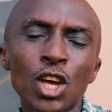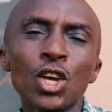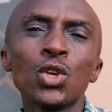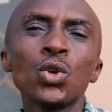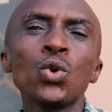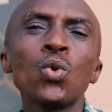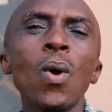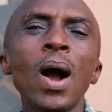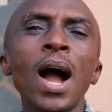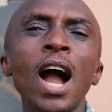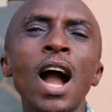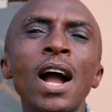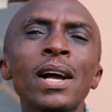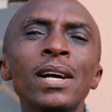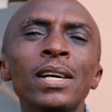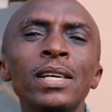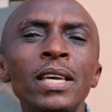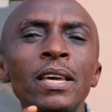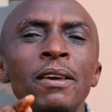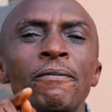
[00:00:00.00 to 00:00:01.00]
you are
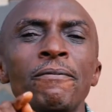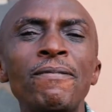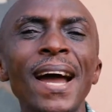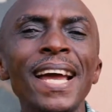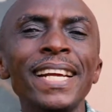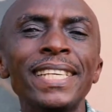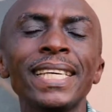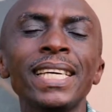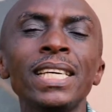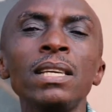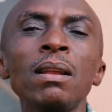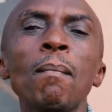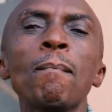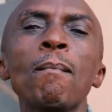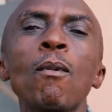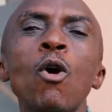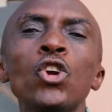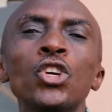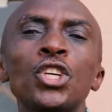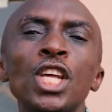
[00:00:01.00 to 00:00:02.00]
inviting
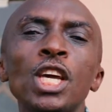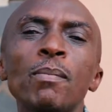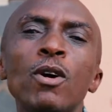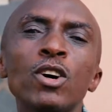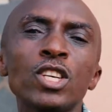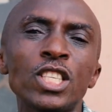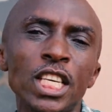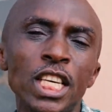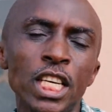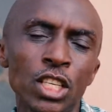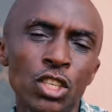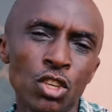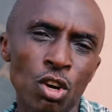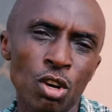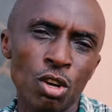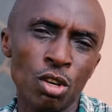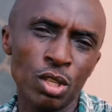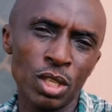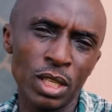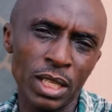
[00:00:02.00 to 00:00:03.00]
more demons in
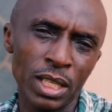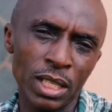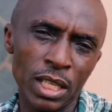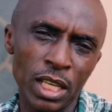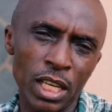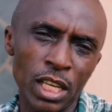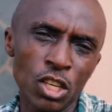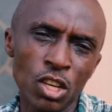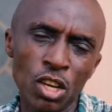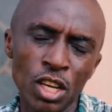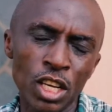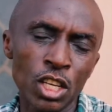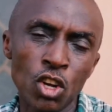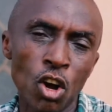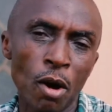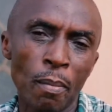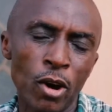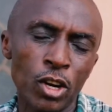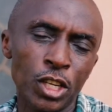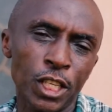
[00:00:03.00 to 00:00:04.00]
your
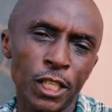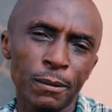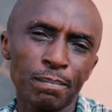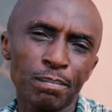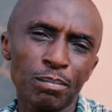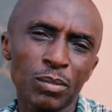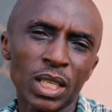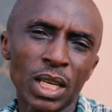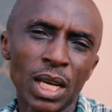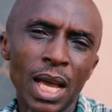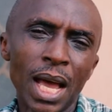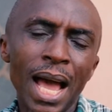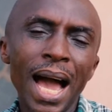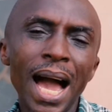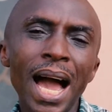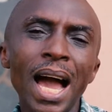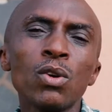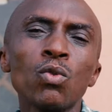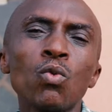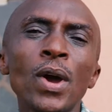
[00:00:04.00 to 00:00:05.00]
body.
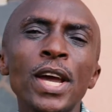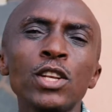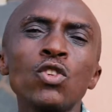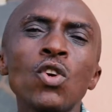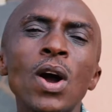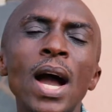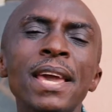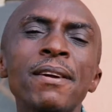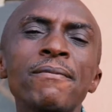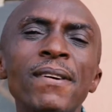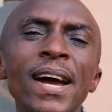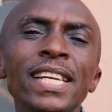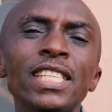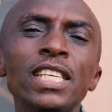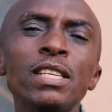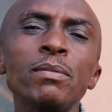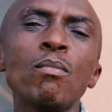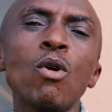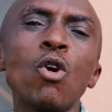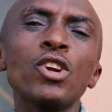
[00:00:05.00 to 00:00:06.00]
And when you are
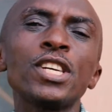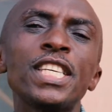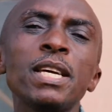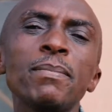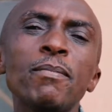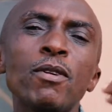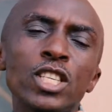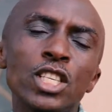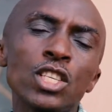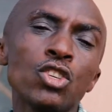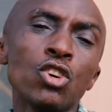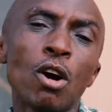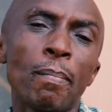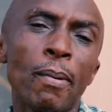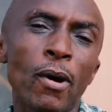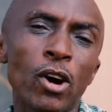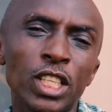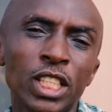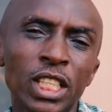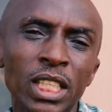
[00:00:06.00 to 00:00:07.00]
inviting more demons in your
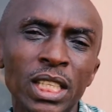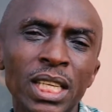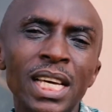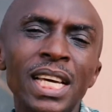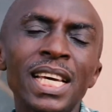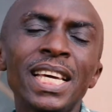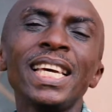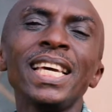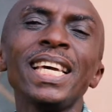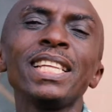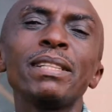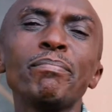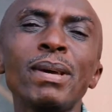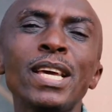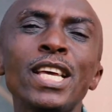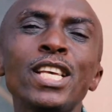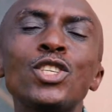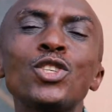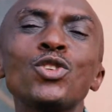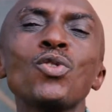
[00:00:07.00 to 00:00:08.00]
body, it
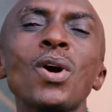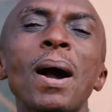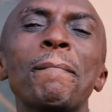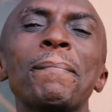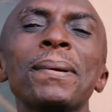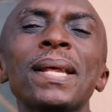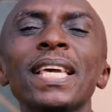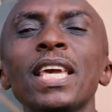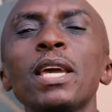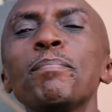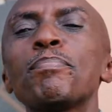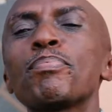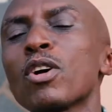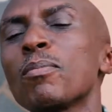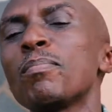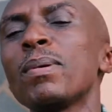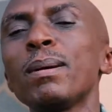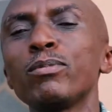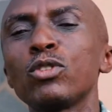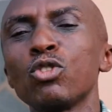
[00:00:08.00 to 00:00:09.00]
means you are bringing
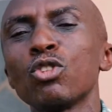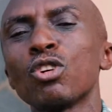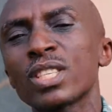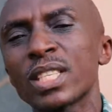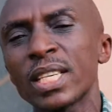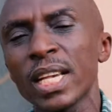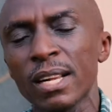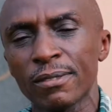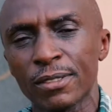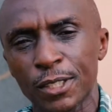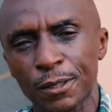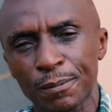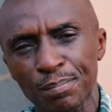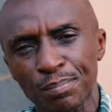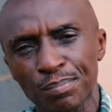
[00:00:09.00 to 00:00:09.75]
problem to yourselves.